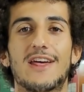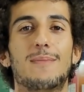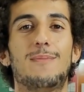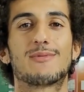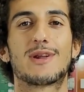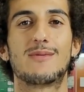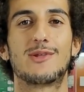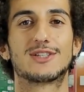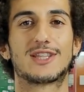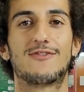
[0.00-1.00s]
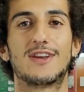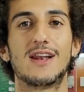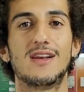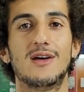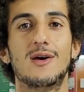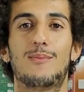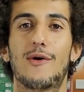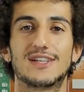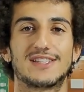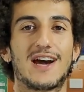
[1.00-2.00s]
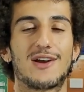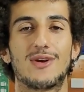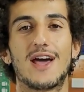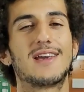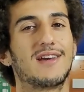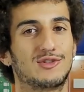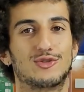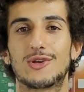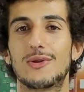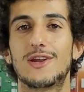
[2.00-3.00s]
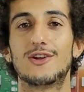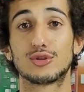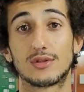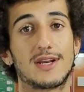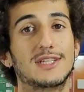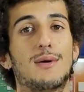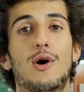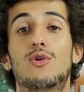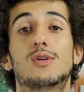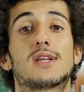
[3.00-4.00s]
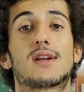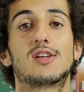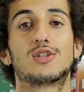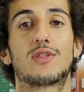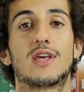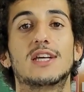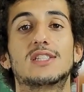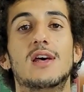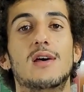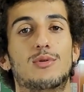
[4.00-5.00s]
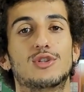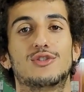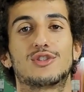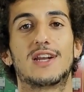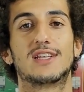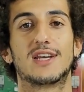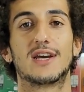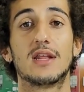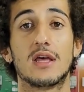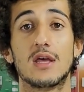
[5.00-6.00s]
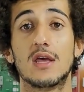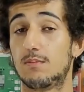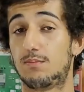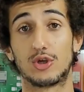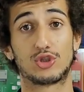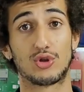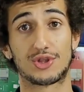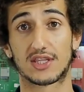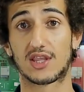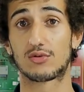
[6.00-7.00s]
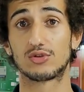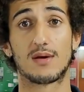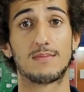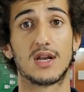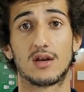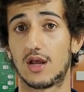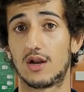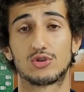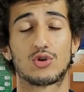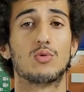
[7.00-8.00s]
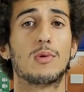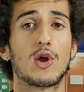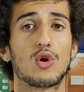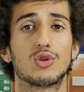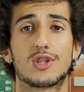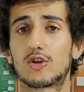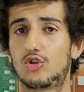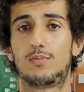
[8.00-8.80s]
Thank you for watching the video until the end. You can leave a like, subscribe, you have our social networks below in case you want to follow us. You can also contact us at our contact number or by